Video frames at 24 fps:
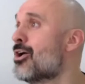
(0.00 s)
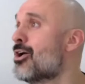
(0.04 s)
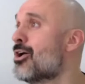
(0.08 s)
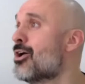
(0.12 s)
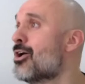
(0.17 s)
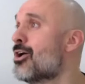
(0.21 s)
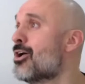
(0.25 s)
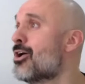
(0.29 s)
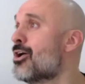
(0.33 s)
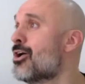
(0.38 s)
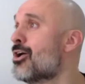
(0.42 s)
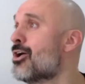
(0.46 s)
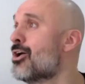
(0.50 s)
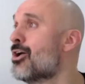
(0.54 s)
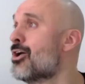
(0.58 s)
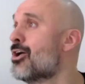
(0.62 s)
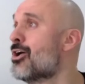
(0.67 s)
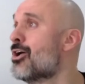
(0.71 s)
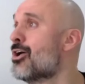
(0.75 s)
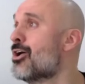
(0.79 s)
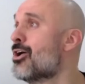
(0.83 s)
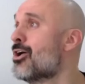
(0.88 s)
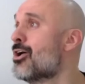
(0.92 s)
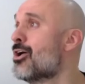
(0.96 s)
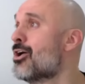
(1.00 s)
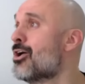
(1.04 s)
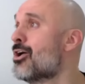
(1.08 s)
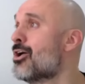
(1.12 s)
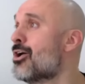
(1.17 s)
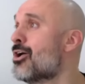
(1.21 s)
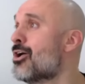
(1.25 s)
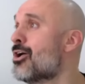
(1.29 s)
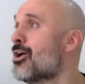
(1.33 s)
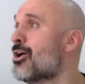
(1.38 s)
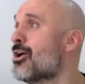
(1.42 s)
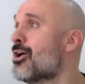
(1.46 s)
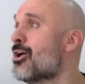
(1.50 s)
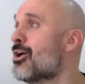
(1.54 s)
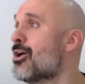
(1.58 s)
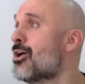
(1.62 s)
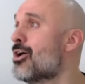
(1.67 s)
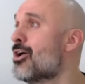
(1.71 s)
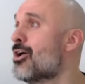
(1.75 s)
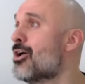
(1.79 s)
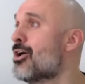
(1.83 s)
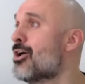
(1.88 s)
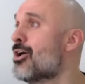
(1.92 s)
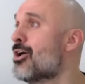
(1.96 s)

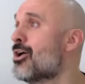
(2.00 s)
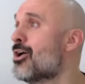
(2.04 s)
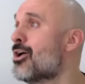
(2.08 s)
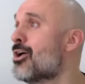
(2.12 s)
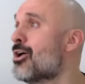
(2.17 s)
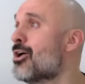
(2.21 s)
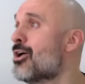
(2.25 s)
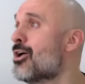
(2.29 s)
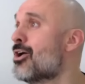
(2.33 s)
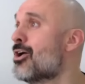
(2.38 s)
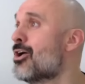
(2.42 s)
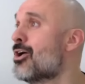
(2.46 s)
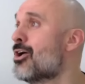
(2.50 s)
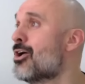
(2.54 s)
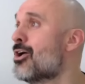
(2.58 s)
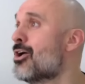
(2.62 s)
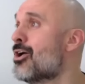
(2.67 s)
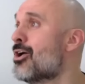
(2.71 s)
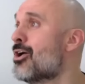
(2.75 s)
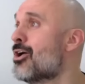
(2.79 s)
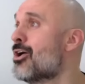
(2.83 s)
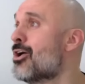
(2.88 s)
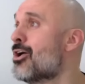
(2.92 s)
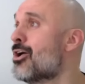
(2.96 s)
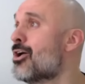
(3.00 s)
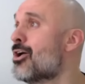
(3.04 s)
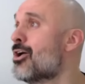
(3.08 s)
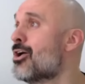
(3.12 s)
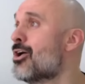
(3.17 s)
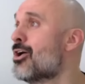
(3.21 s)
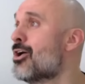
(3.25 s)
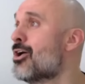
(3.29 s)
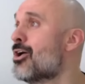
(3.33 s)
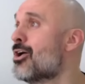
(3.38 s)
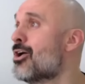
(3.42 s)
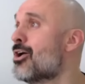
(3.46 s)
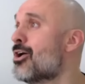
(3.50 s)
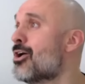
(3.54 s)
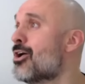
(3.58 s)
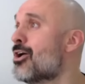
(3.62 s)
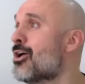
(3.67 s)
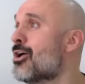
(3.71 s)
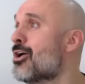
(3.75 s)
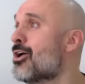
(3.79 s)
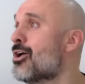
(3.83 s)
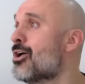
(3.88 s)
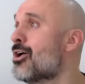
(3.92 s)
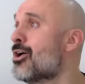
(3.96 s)

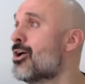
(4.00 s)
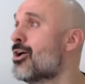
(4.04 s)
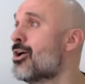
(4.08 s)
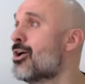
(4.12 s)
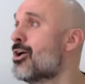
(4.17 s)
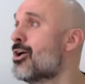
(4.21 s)
(silent)